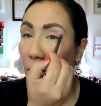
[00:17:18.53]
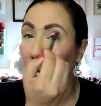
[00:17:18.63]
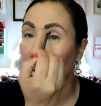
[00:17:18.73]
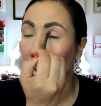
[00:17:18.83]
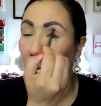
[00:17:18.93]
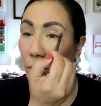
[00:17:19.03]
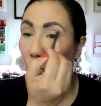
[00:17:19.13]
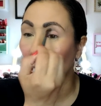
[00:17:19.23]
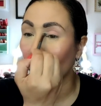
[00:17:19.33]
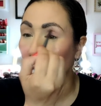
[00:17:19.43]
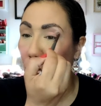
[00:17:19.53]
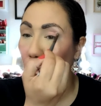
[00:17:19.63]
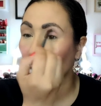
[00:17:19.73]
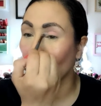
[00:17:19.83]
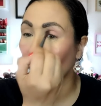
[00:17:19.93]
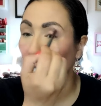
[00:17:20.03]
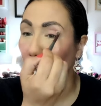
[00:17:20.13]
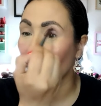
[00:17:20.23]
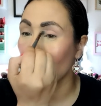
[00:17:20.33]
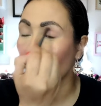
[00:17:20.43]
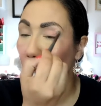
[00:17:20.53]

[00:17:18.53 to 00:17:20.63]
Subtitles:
blending right into the crease.